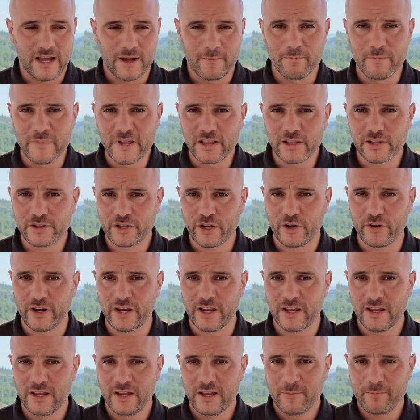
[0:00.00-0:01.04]

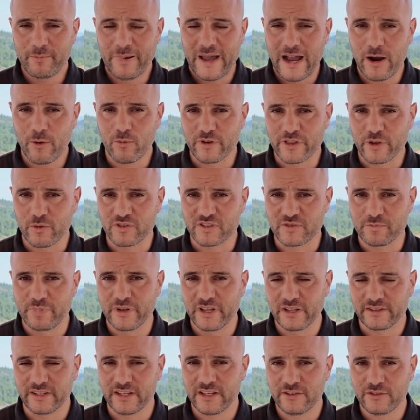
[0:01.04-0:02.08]
military power that was
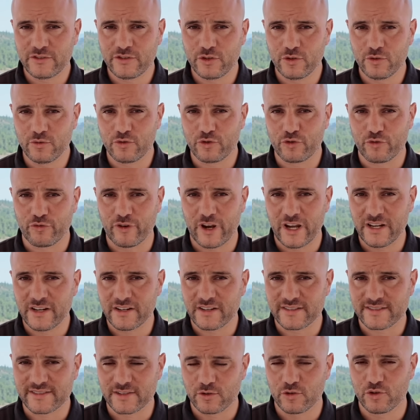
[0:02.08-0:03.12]
built into creating
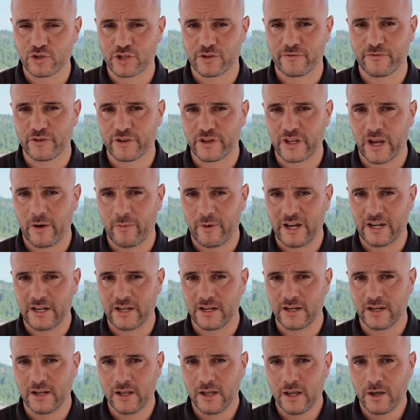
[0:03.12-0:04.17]
a solution for the
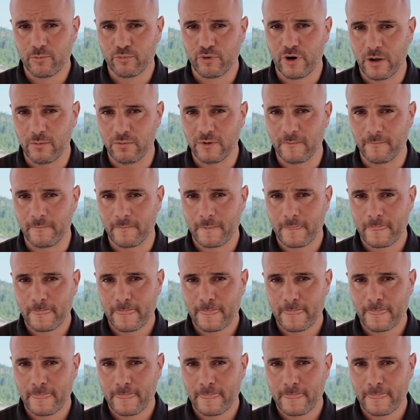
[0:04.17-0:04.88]
Iranian problem.